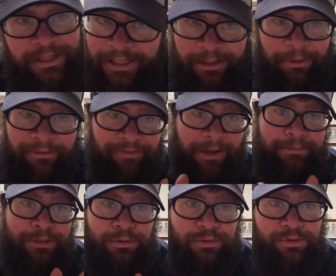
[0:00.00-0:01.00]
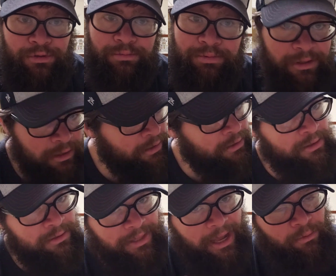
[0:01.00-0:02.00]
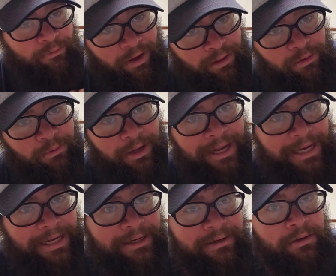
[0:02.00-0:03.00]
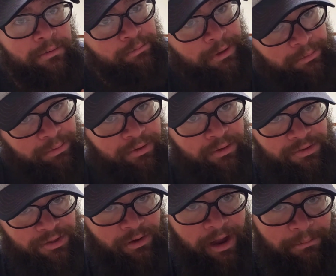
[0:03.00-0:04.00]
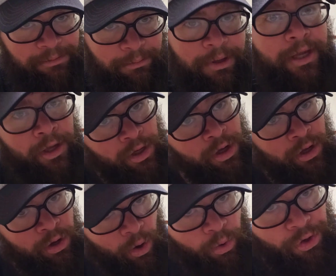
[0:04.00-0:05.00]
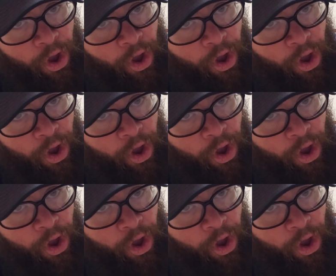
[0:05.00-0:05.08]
It could be famous YouTube that I follow and people that are subscribed to me. Oh